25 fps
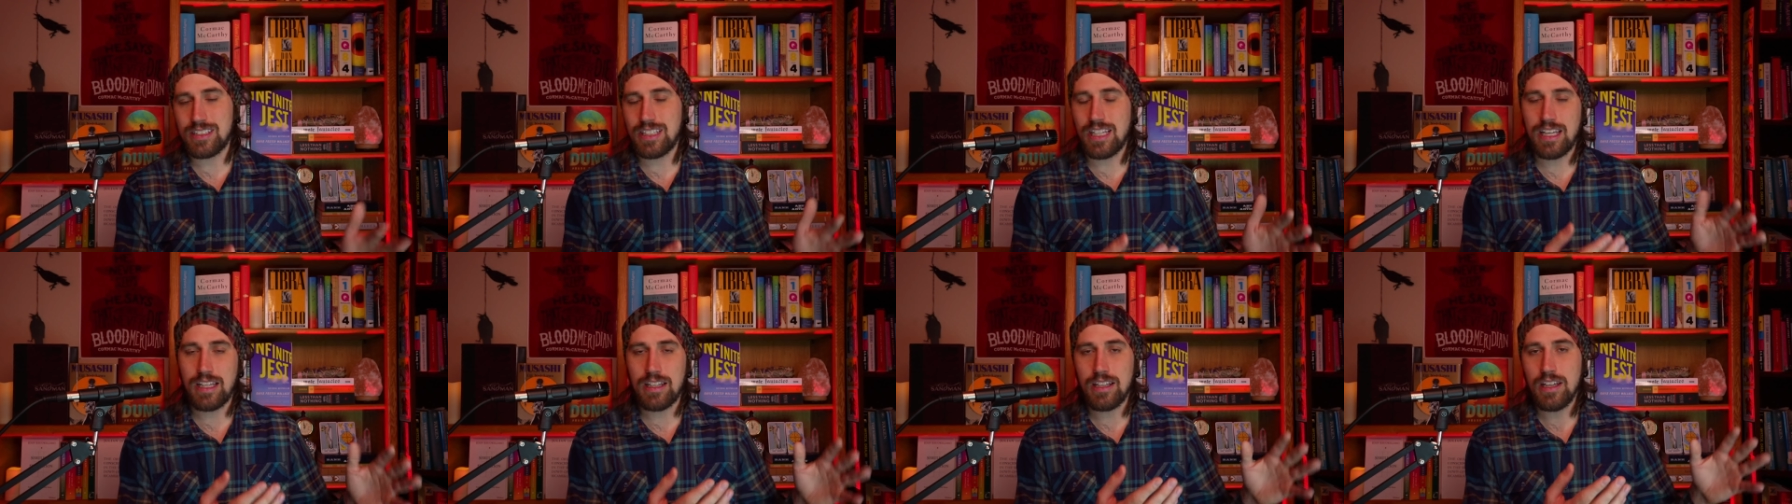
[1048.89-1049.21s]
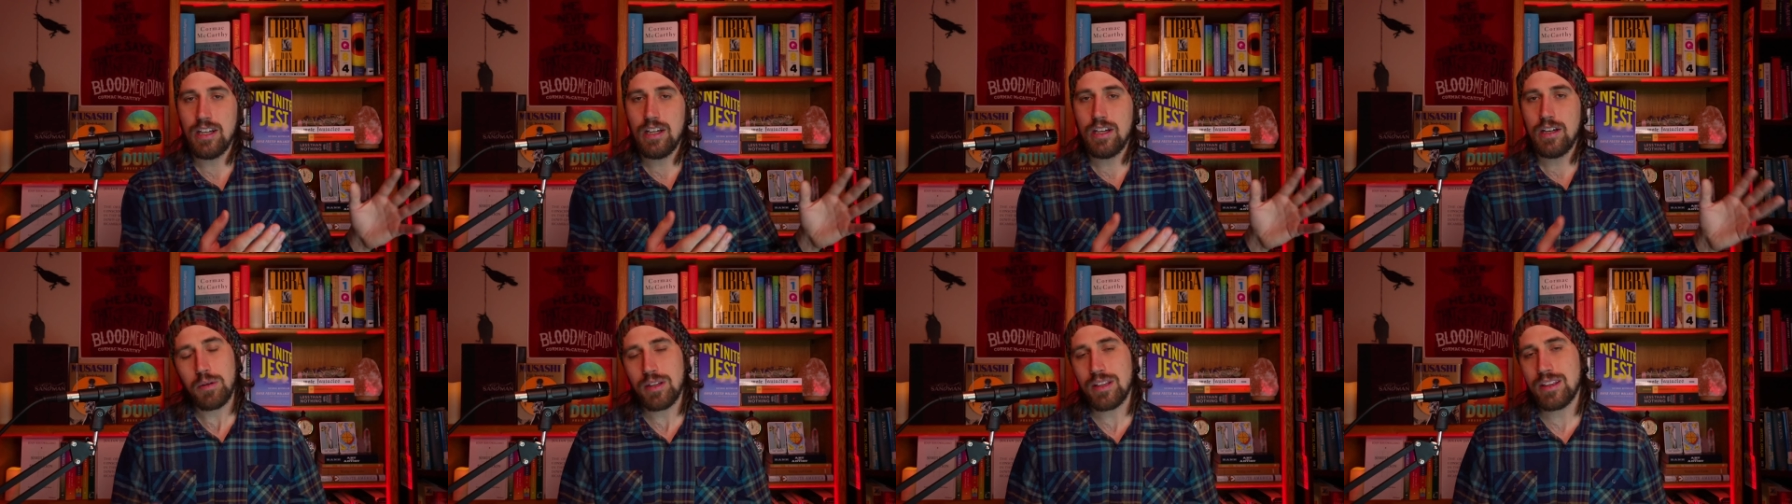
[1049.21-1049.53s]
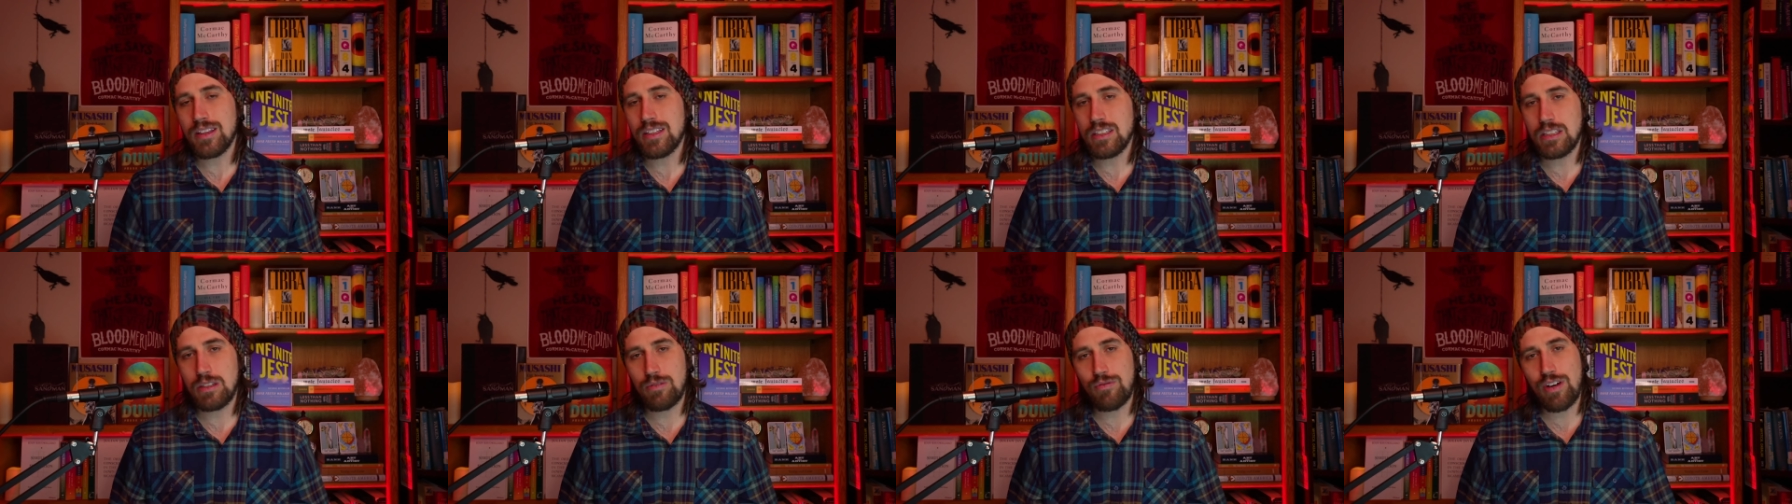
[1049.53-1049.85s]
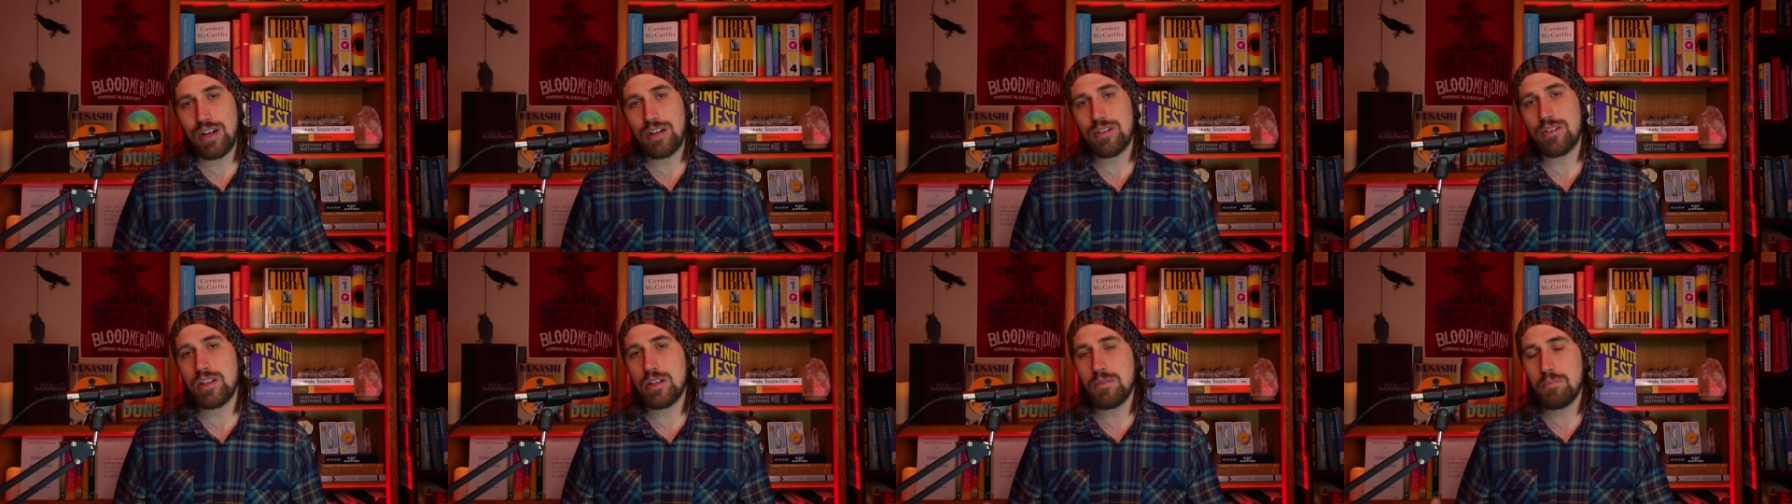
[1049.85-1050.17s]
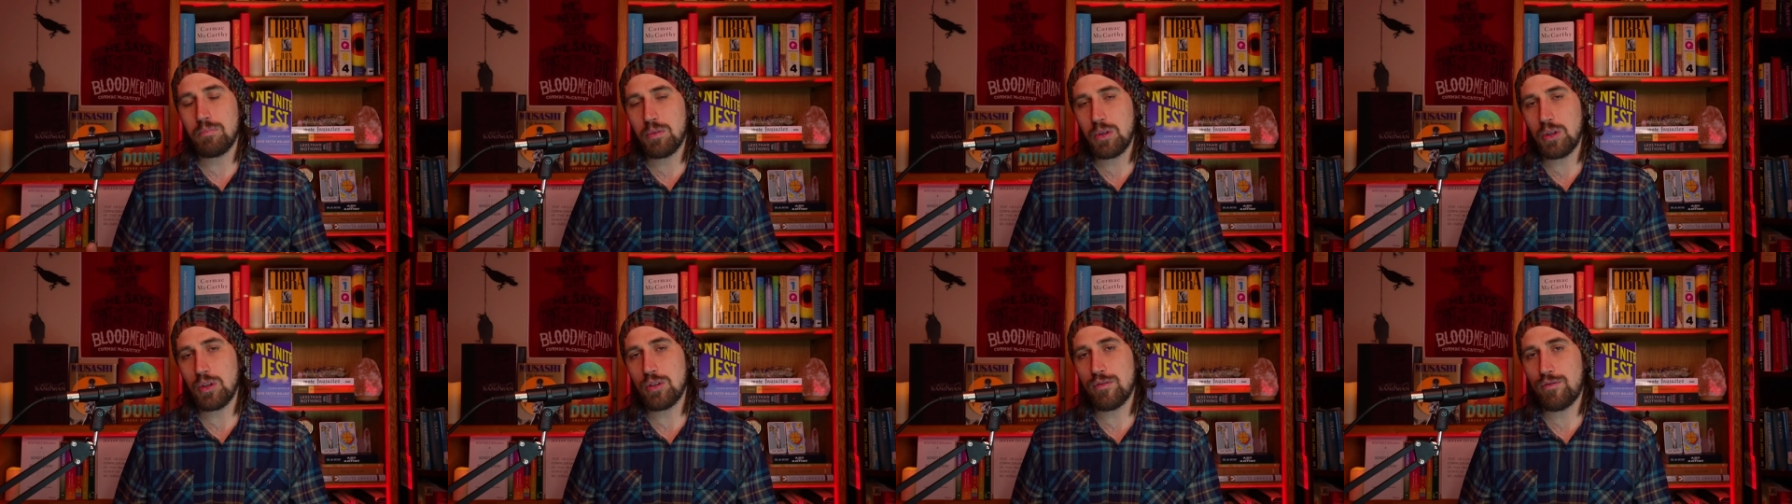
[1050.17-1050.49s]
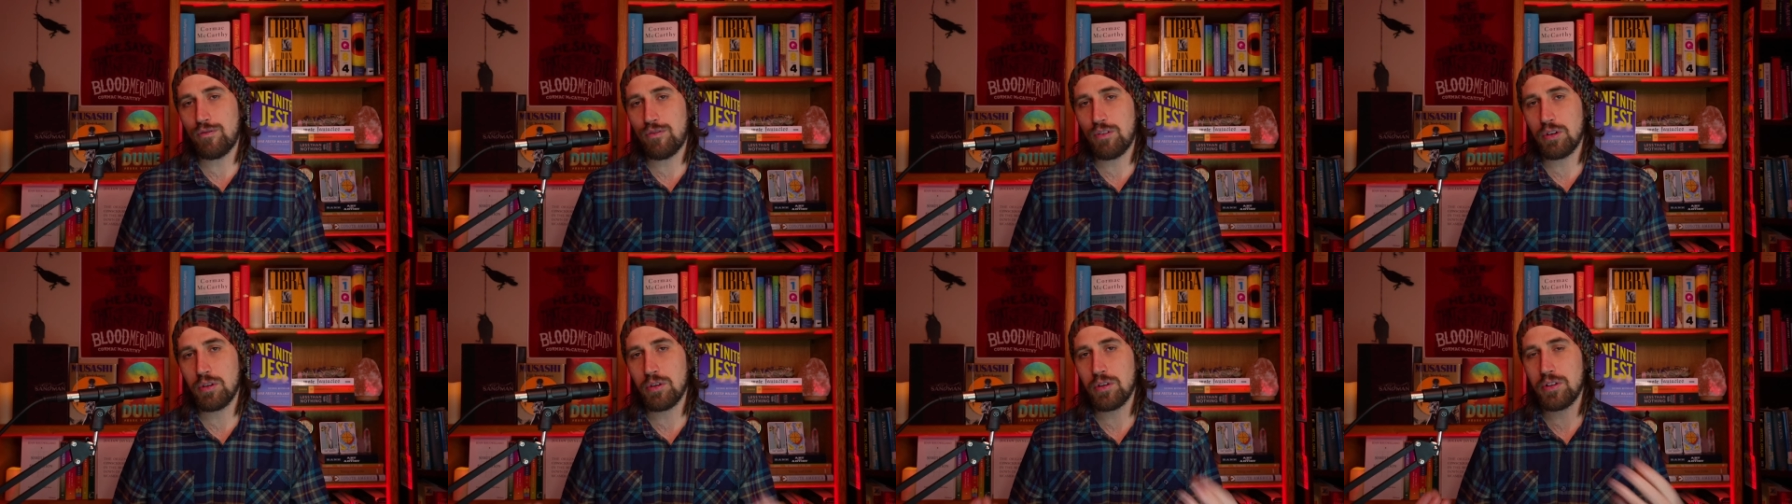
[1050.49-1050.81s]
like putting these very
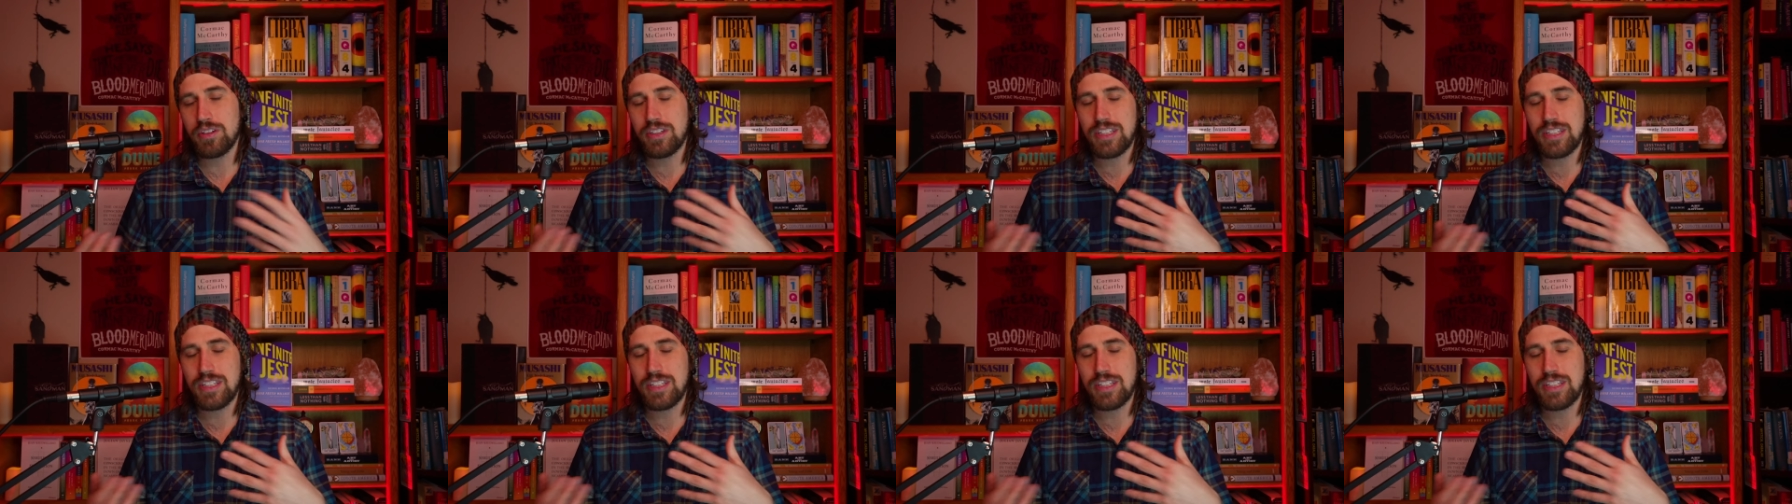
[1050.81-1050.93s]
beautiful